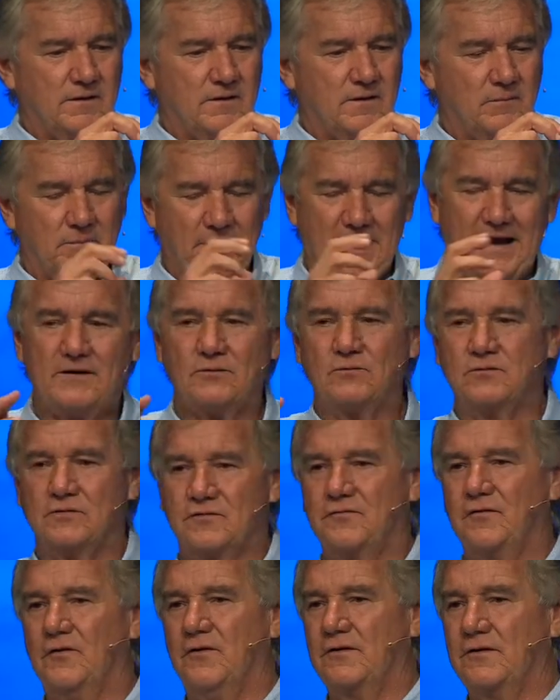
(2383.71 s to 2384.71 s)
a battle was
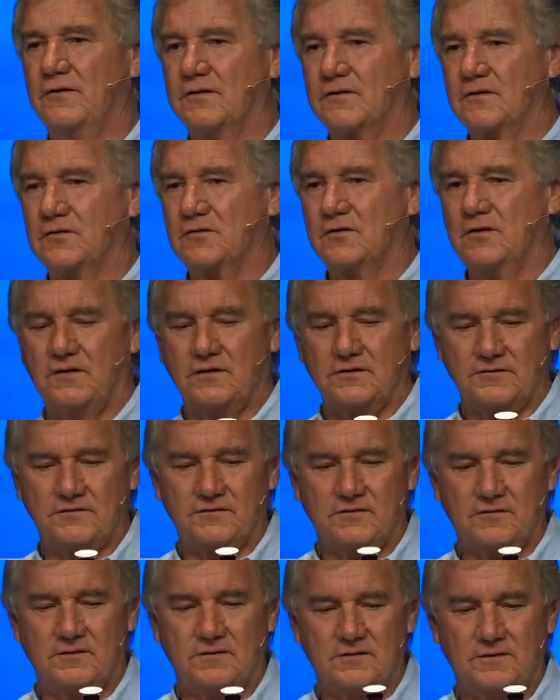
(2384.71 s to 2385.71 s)
fought on the
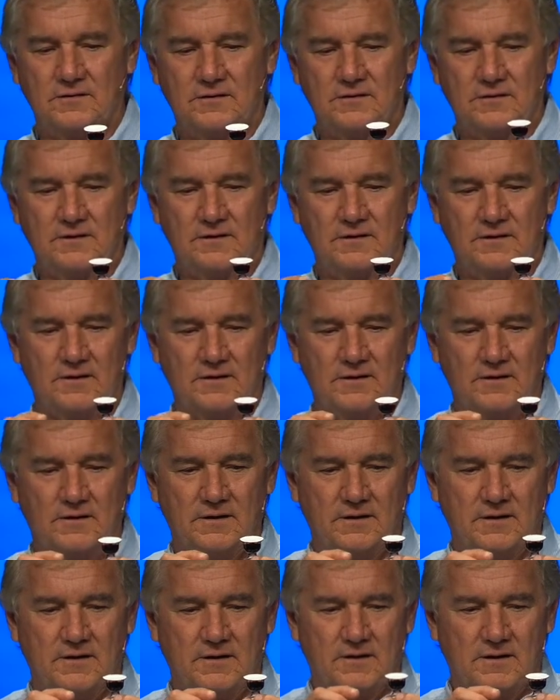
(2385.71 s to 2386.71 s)
cross,
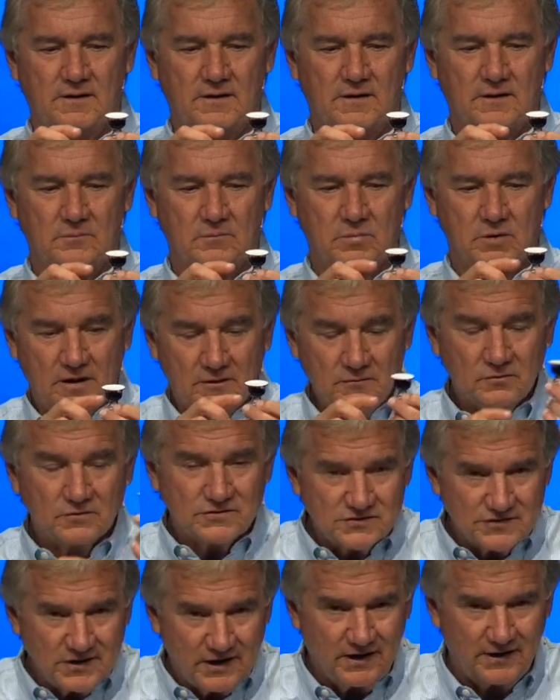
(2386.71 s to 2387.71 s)
and blood was
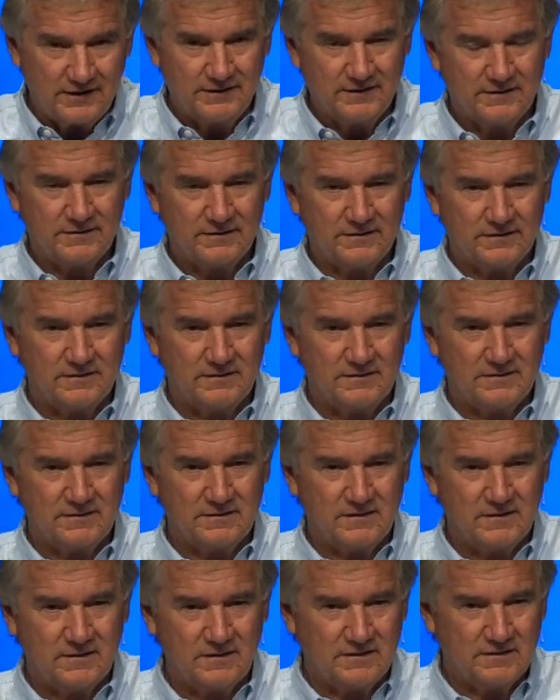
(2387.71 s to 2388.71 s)
shed.
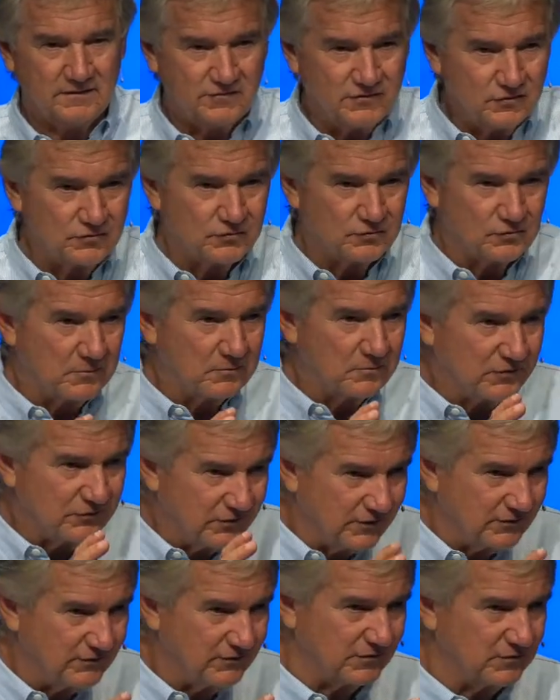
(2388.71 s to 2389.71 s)
Uh, the juice
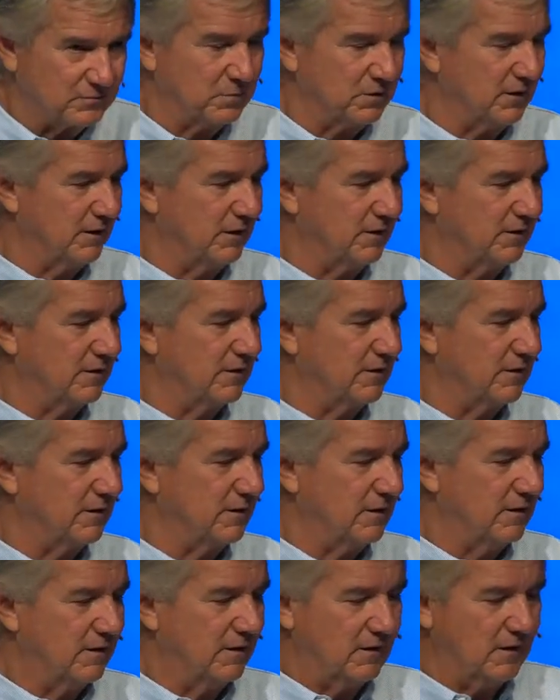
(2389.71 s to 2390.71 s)
represents his blood.
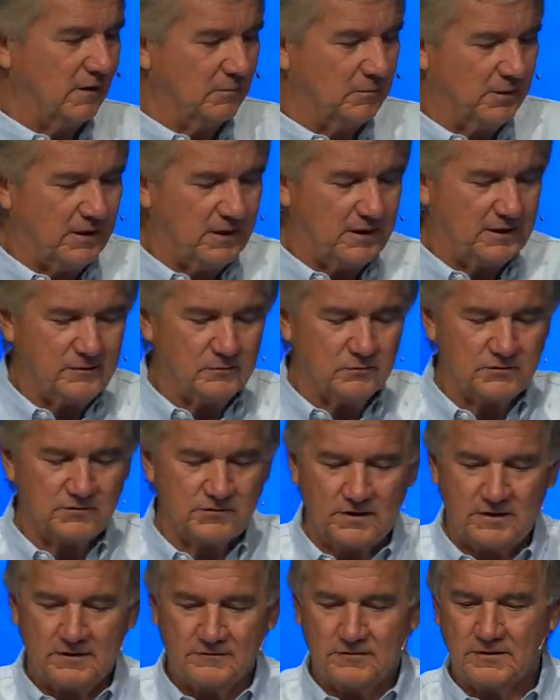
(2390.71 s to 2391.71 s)
A body was
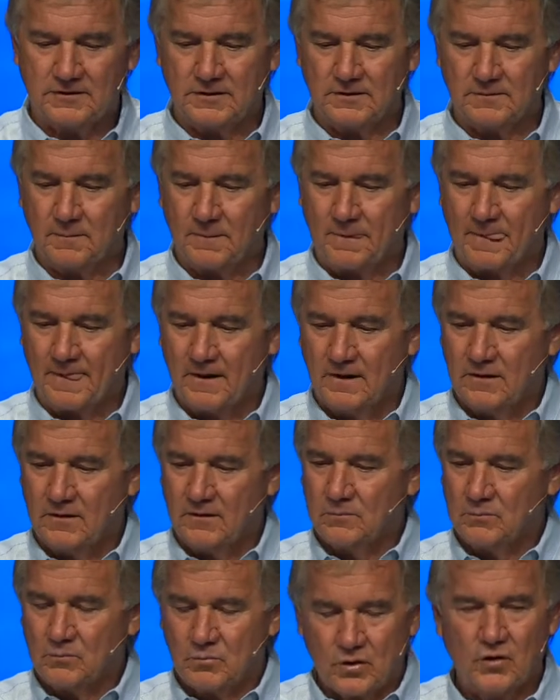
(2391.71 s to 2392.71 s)
given and
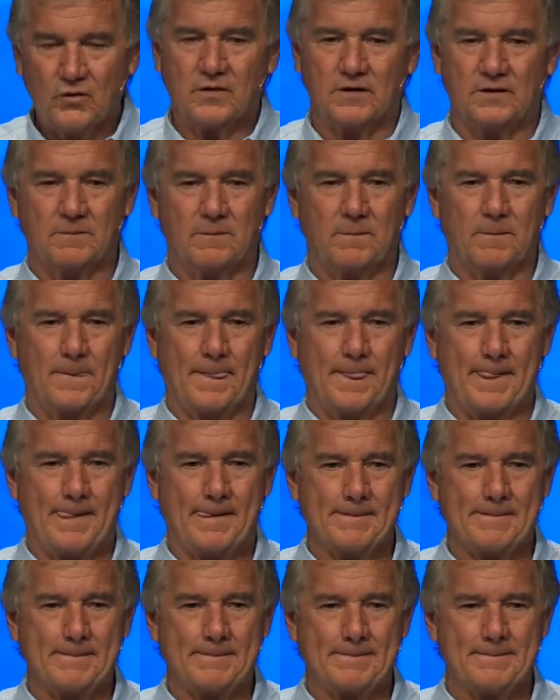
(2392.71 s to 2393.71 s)
broken
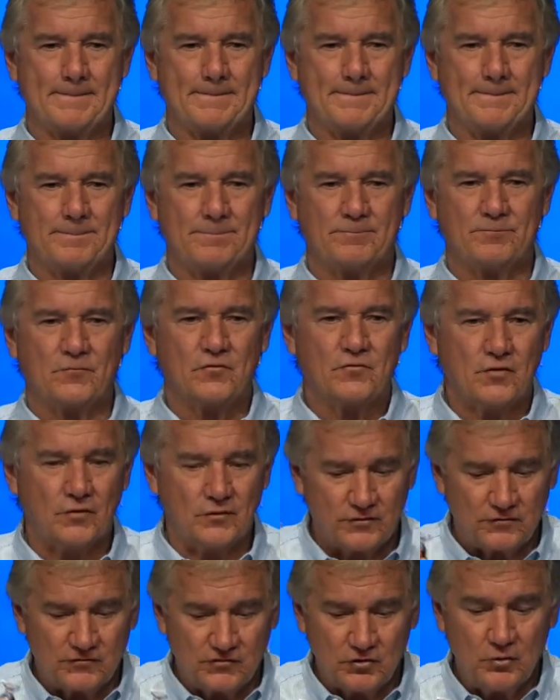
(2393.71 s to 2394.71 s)
so
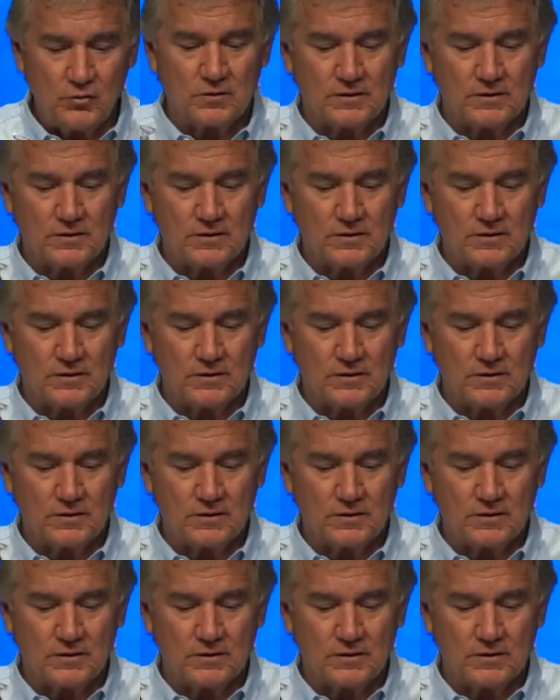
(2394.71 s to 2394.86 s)
that you